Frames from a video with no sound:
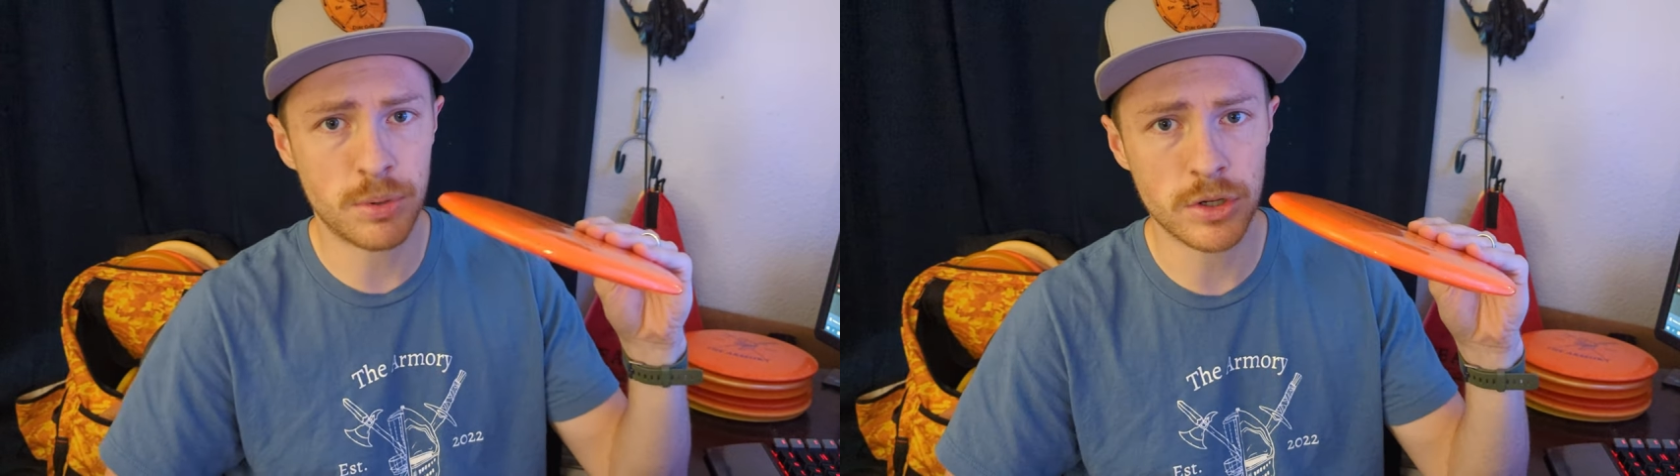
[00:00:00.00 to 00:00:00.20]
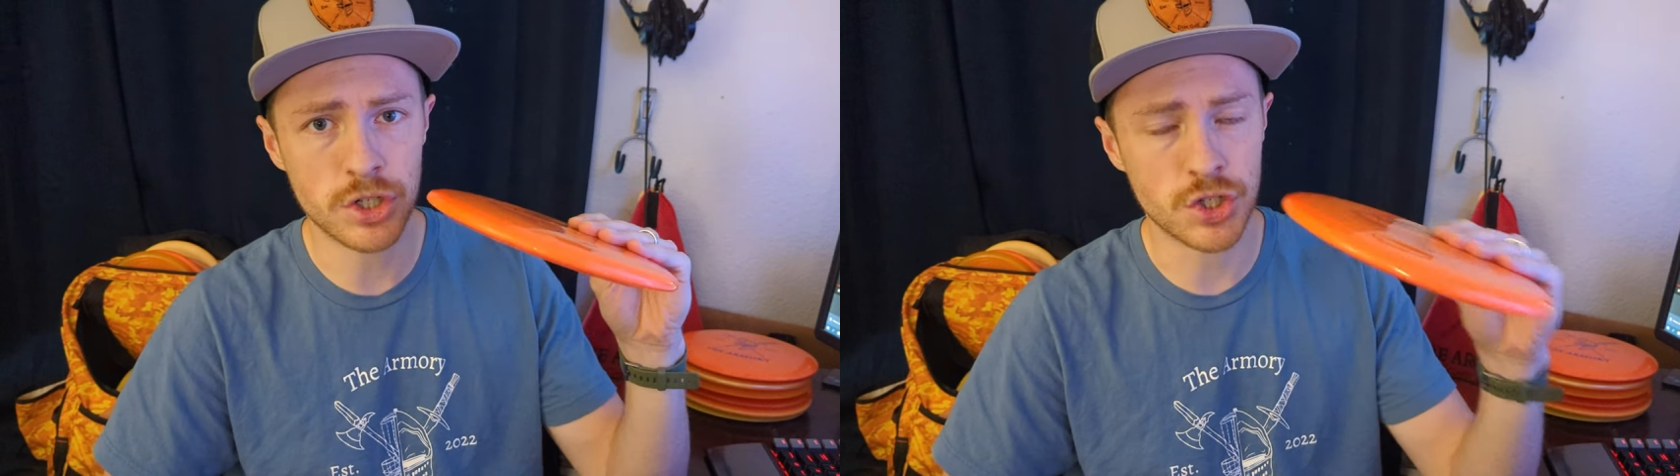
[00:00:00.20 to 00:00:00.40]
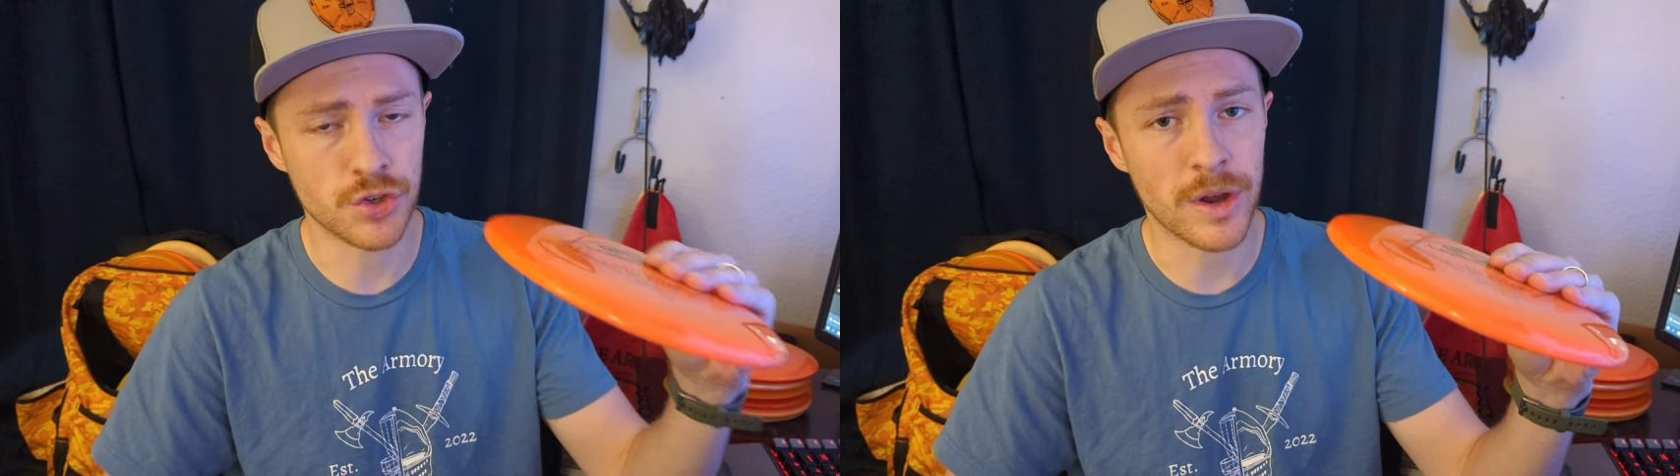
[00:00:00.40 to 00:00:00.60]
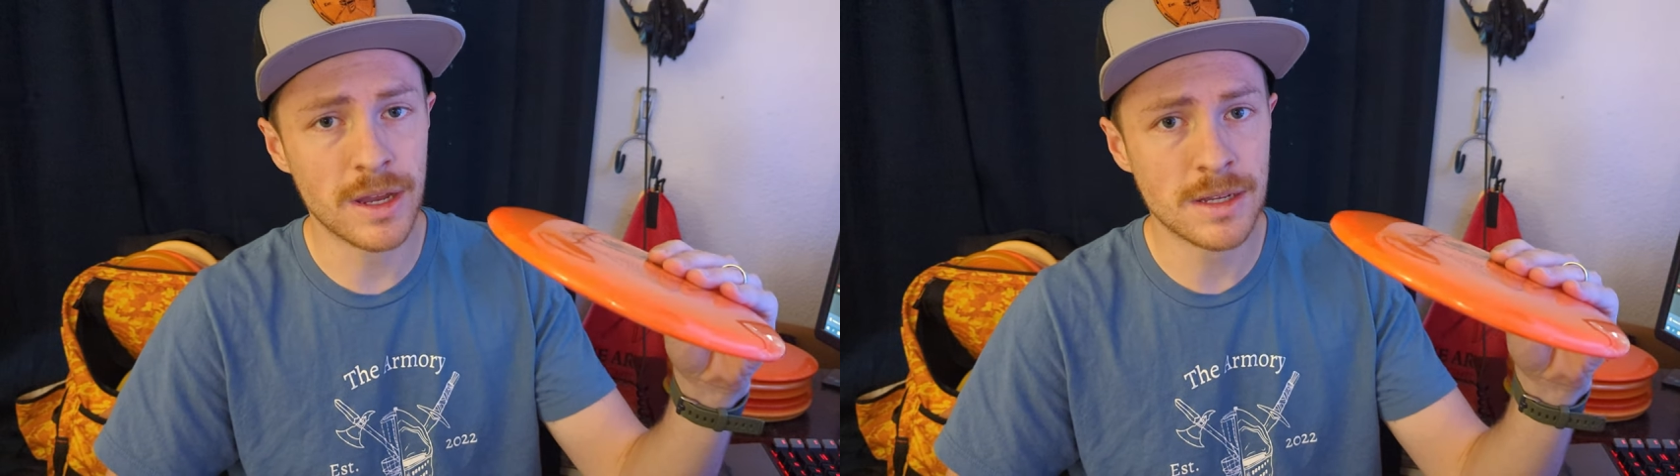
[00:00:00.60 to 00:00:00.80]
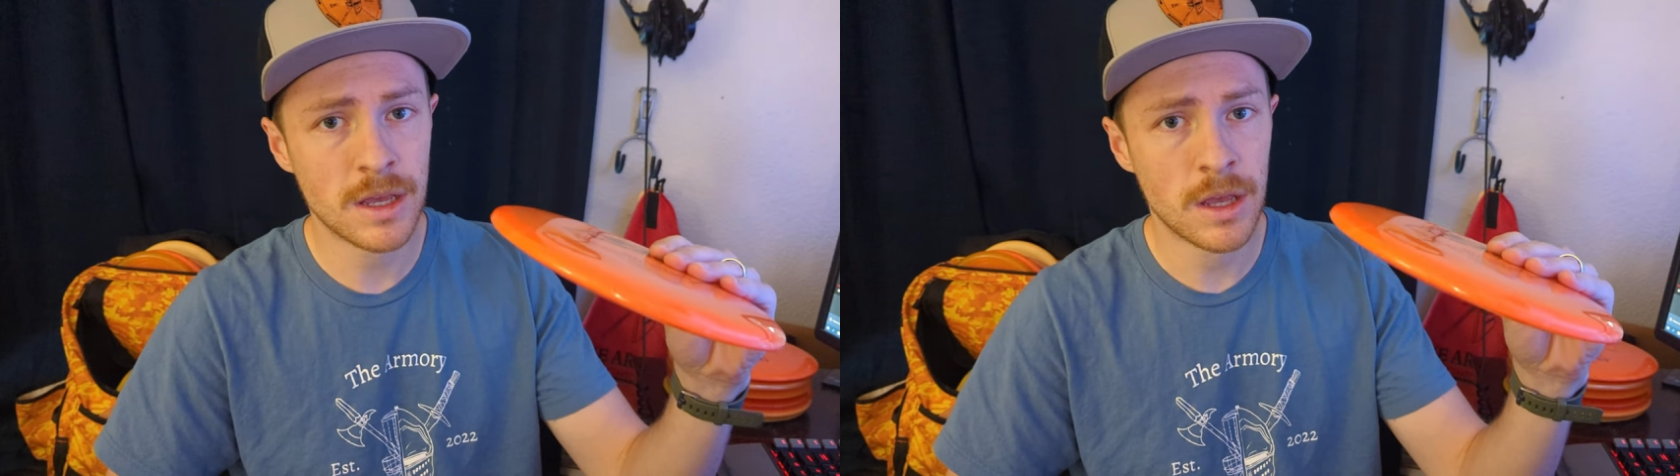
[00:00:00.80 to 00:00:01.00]
push
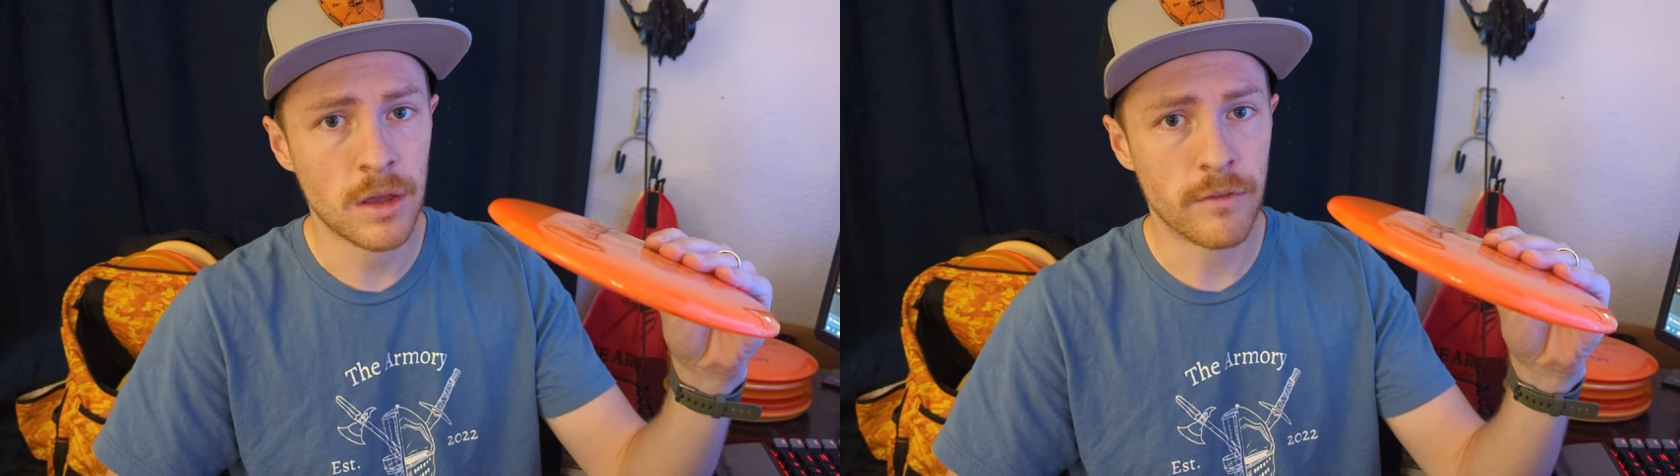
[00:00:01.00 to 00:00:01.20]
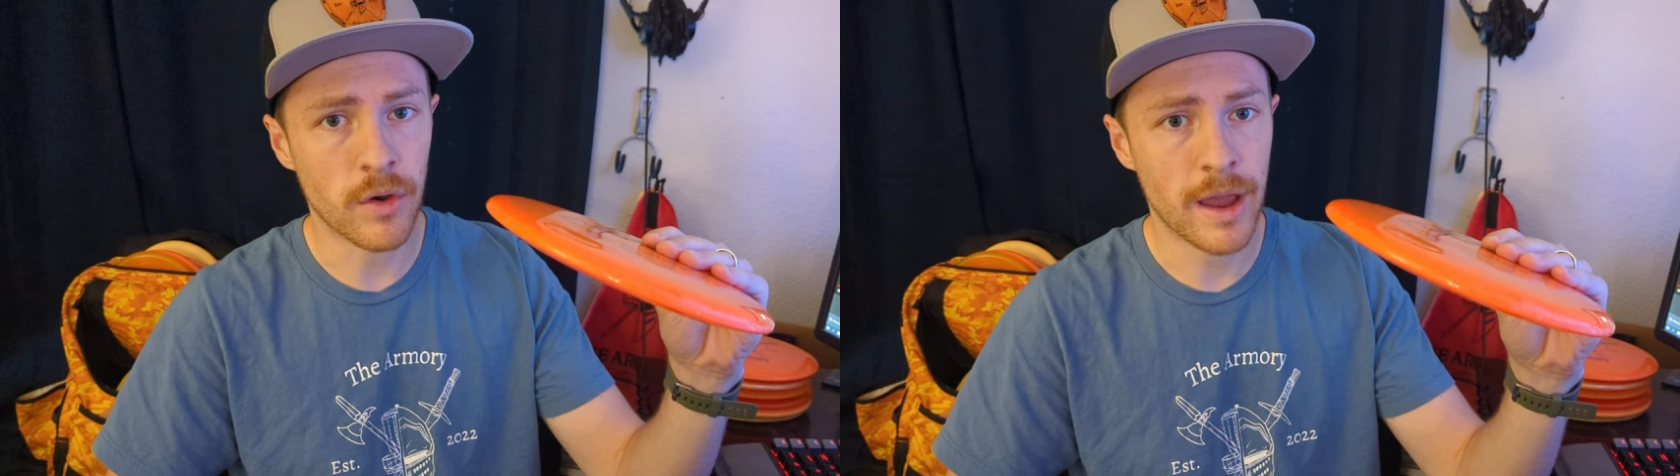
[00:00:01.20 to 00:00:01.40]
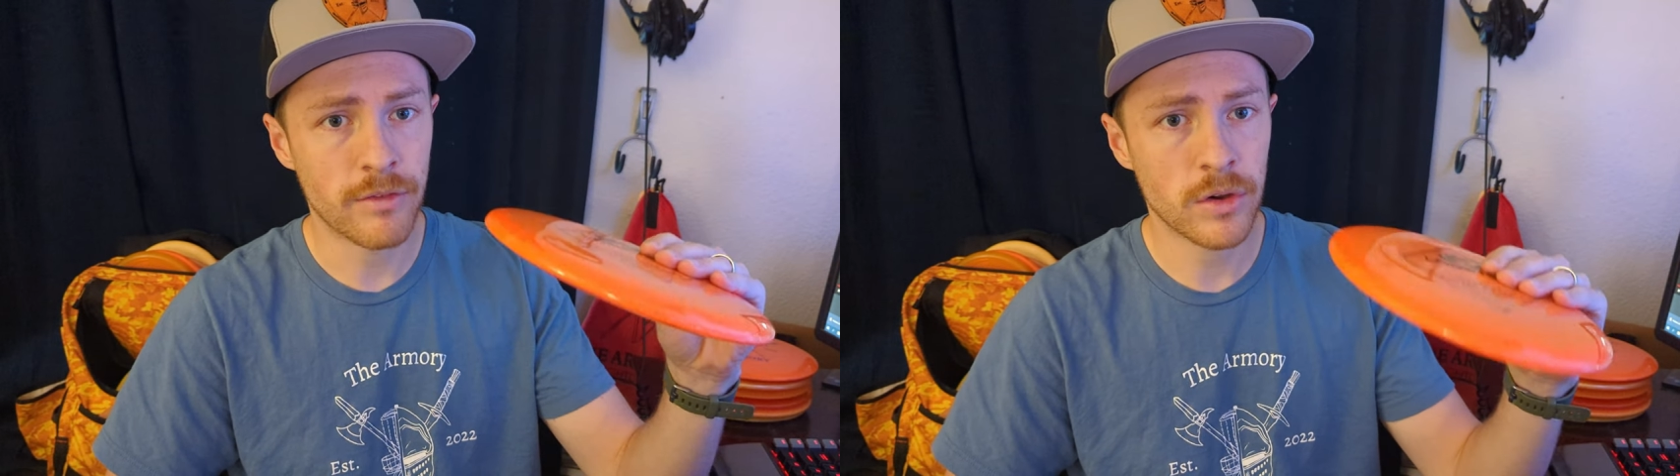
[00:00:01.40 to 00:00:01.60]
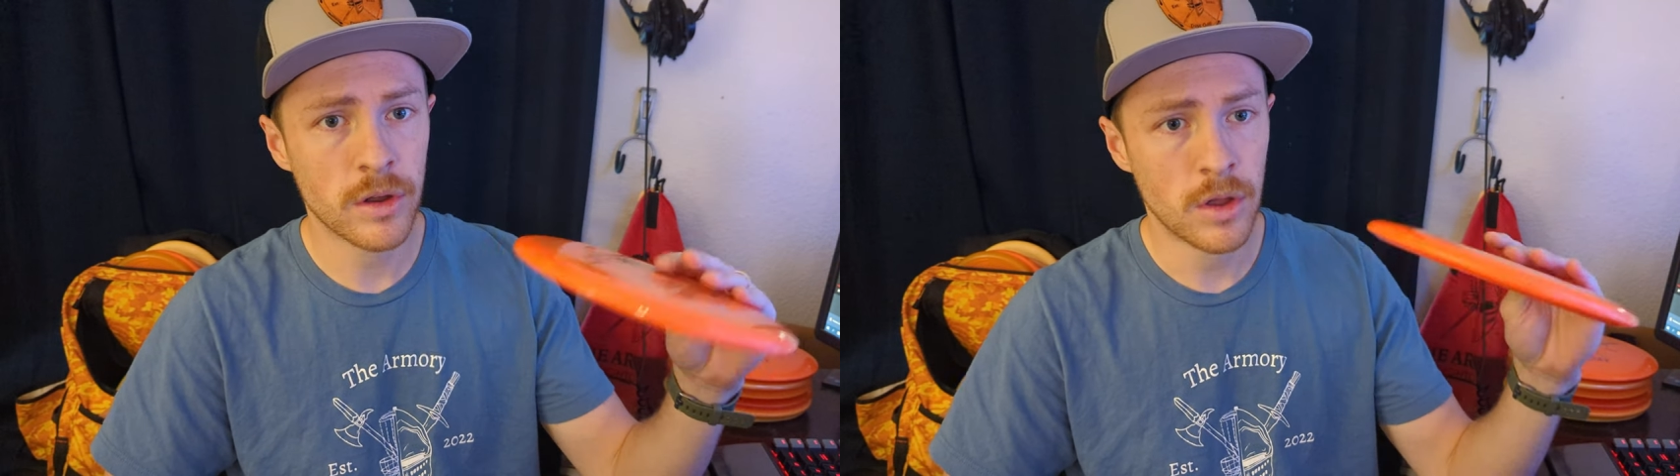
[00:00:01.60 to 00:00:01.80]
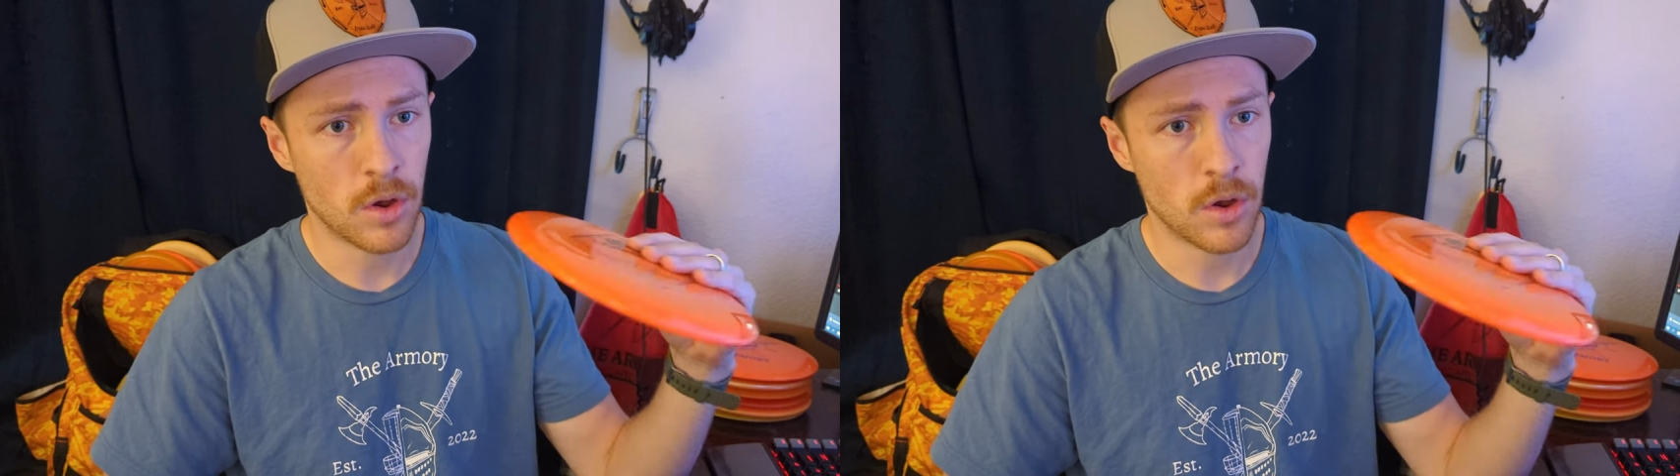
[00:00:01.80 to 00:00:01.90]
straight forever,